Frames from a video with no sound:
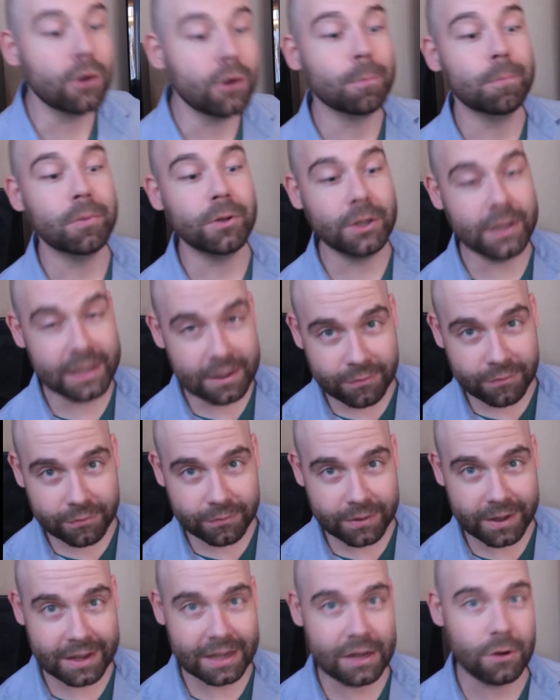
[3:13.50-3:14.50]
your
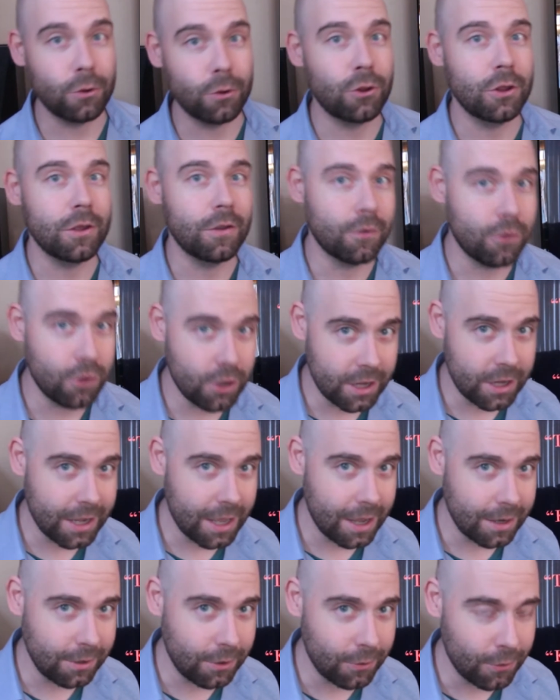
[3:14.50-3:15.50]
belief that he or she is cheating
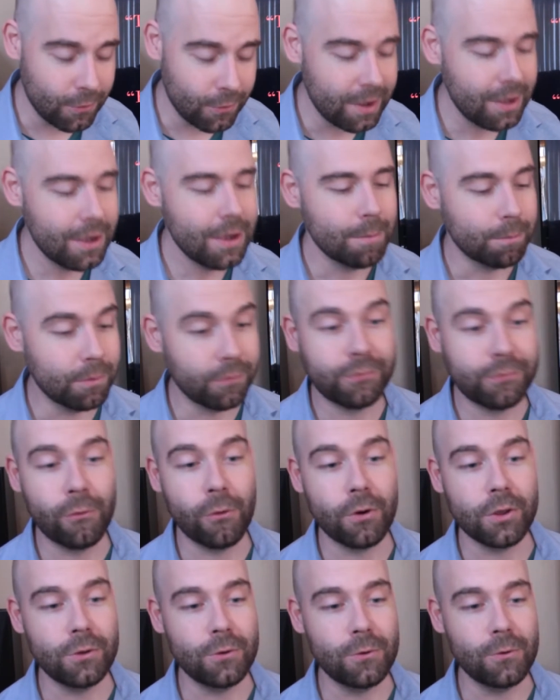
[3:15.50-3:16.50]
on you
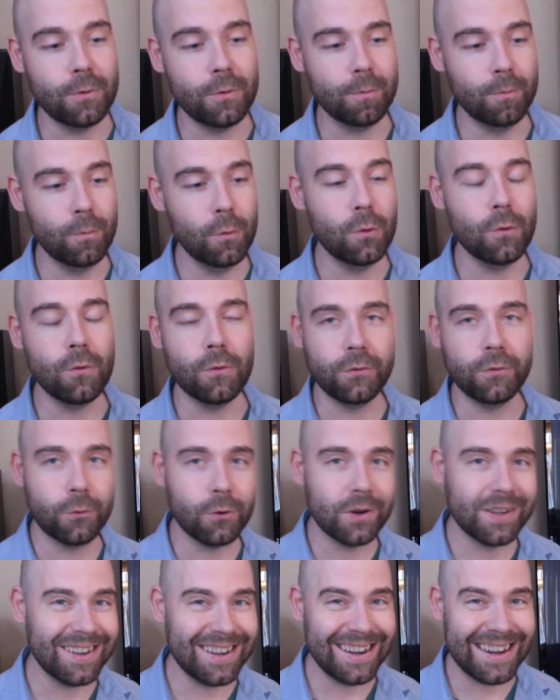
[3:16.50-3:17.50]
before you moved
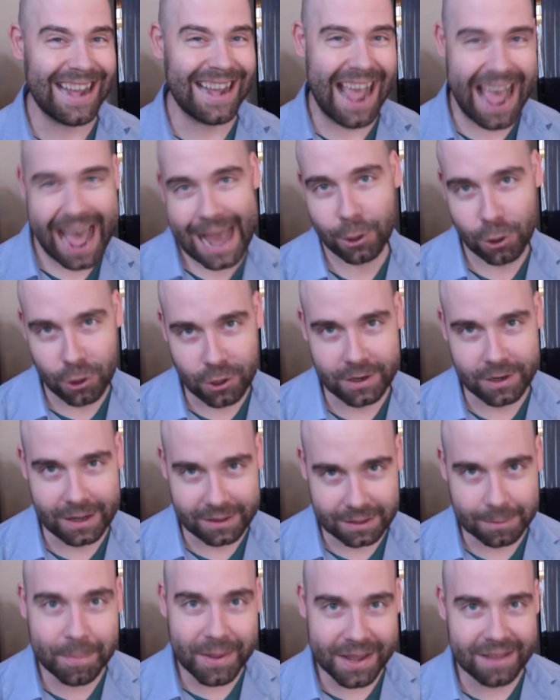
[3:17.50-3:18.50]
or did any action
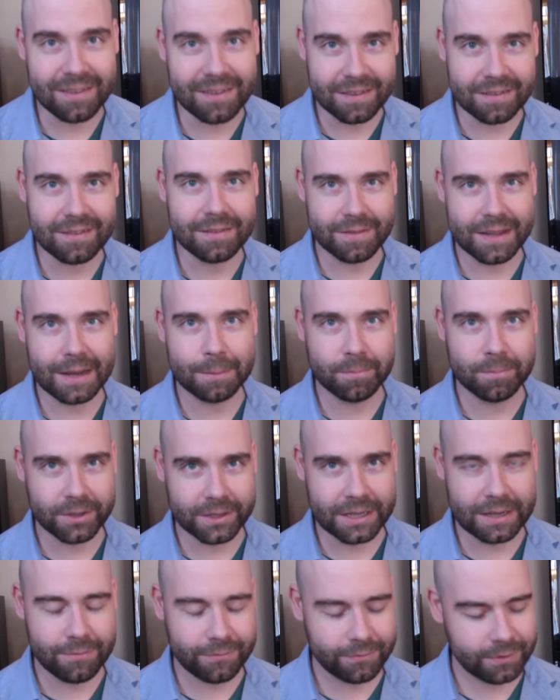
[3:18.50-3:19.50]
on the basis of that
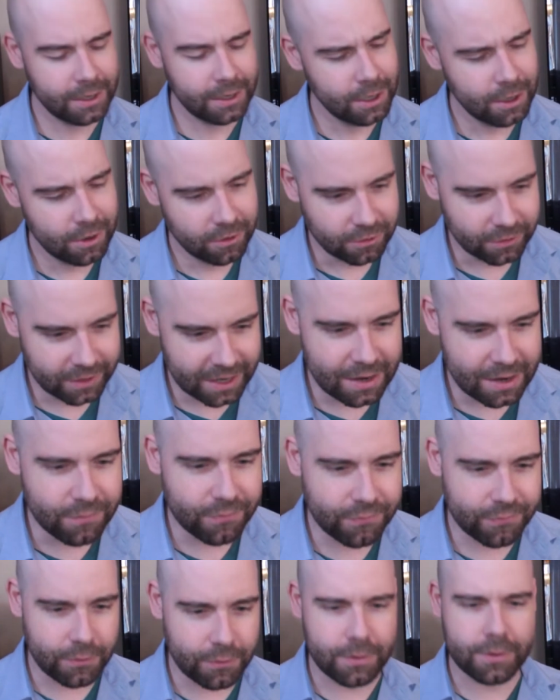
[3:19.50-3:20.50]
belief. So again,
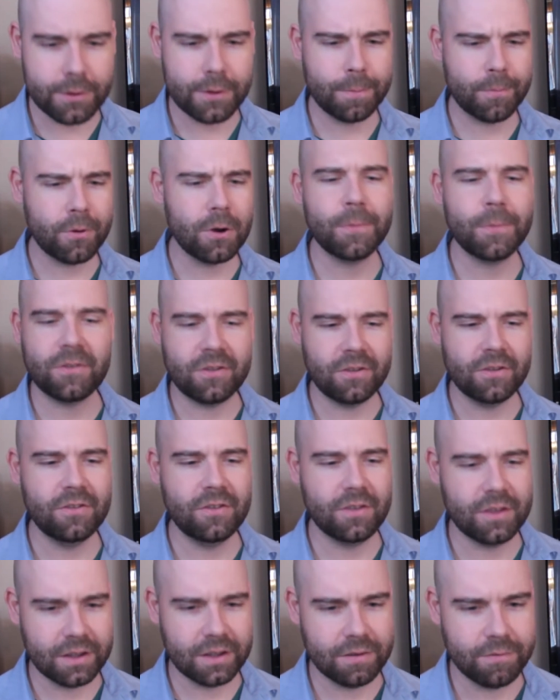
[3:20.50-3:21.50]
for the
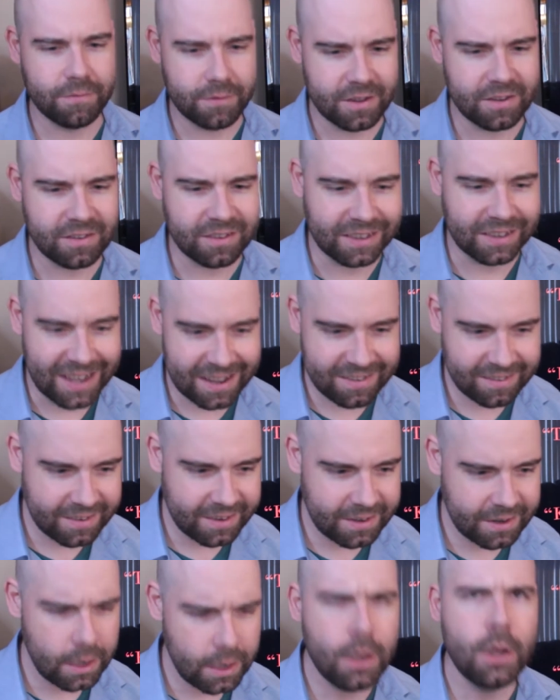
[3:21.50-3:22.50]
purposes of this
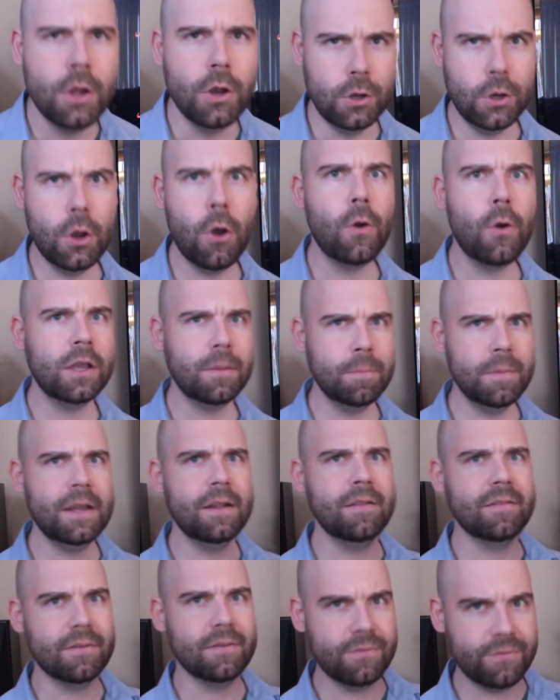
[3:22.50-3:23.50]
lesson, knowing
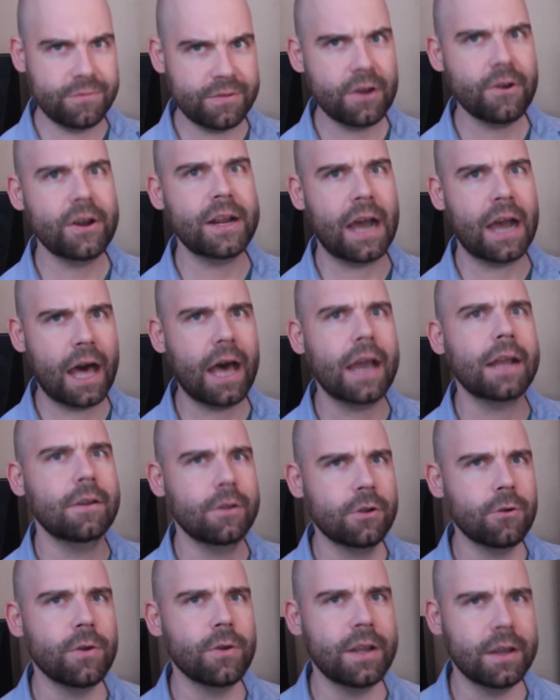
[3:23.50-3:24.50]
means a very high
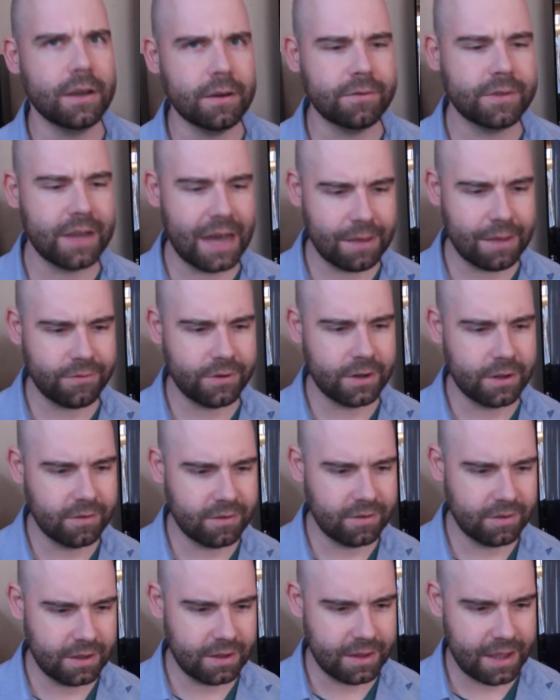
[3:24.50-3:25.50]
degree of
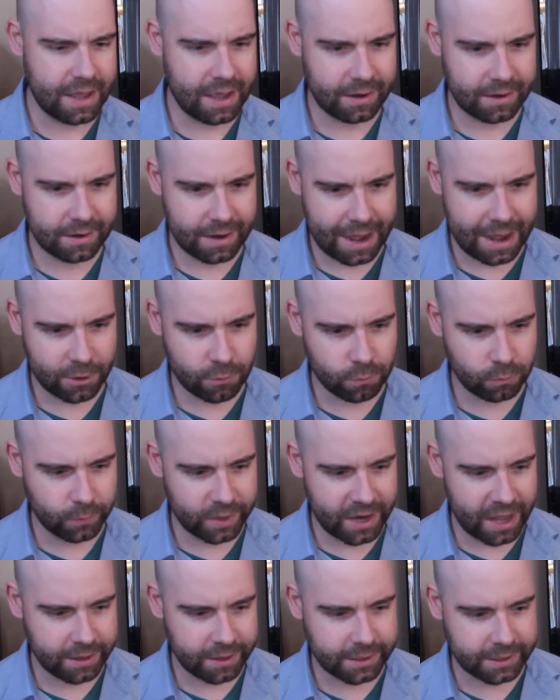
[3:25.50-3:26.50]
confidence in that actual
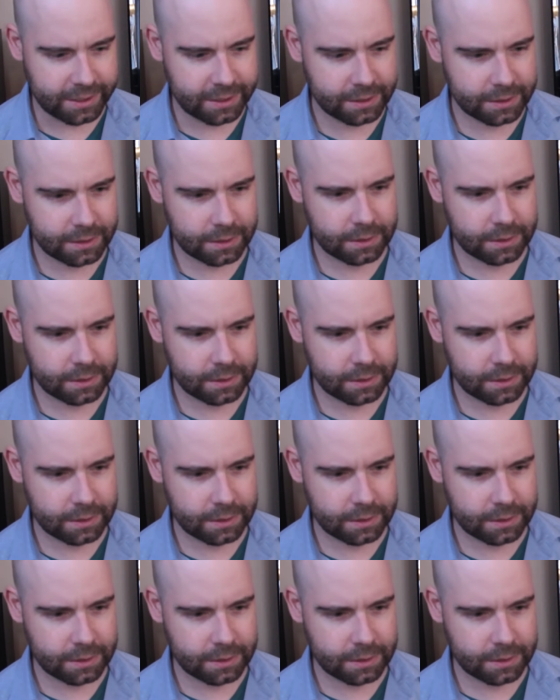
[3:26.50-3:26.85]
reality.